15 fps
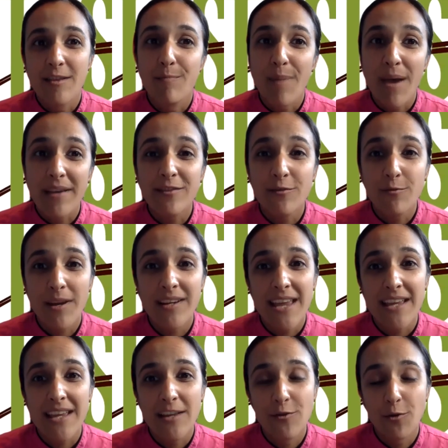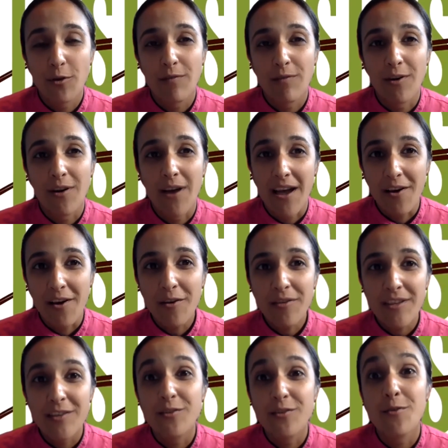the best way to take control of your health
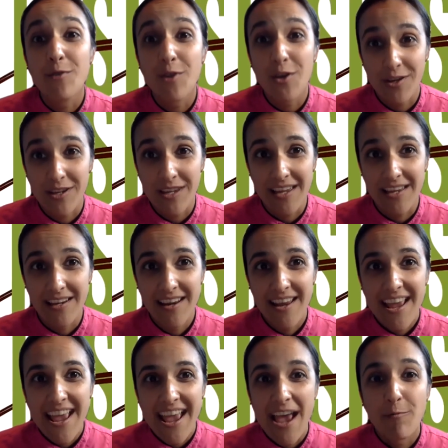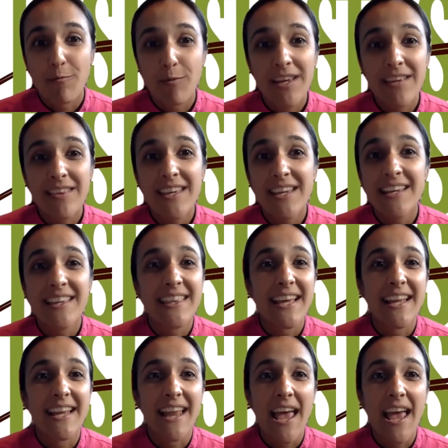is through cooking. And we think
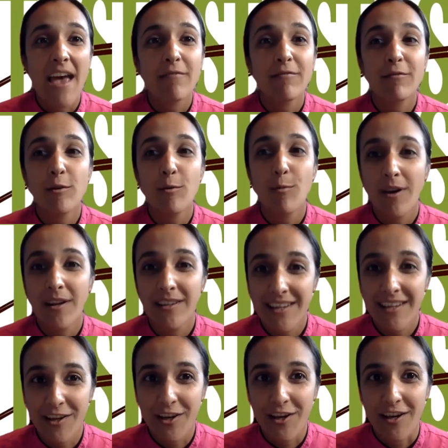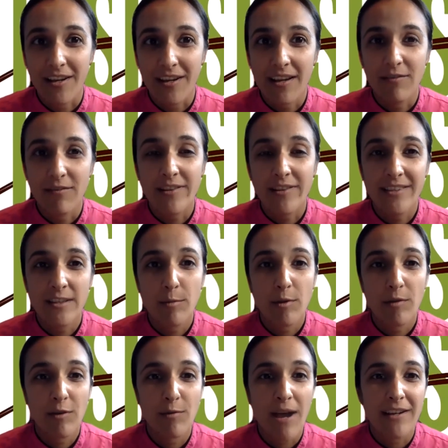that everyone can cook. Have y'all seen the
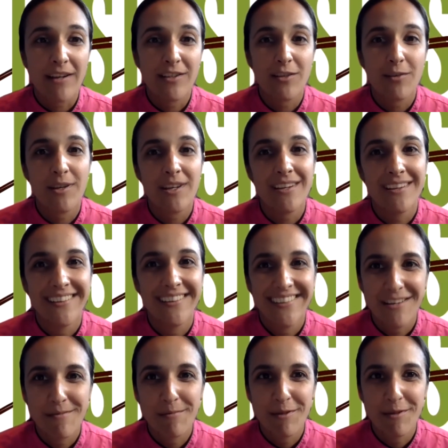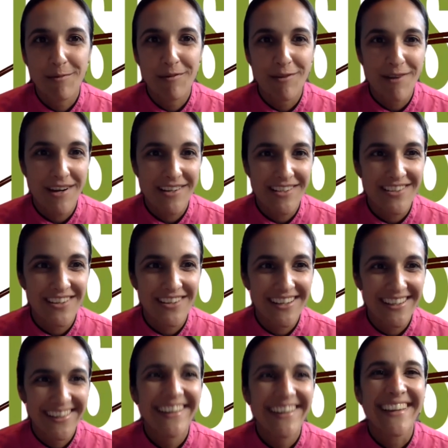movie Ratatouille? Y'all remember the movie
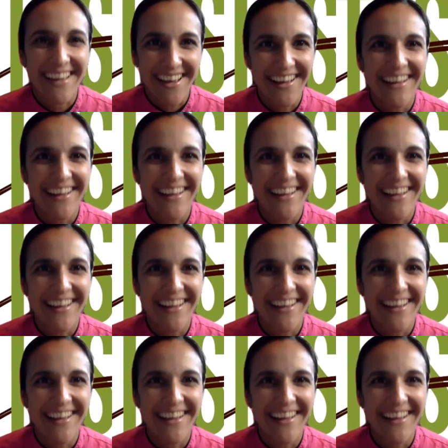Ratatouille? Yeah.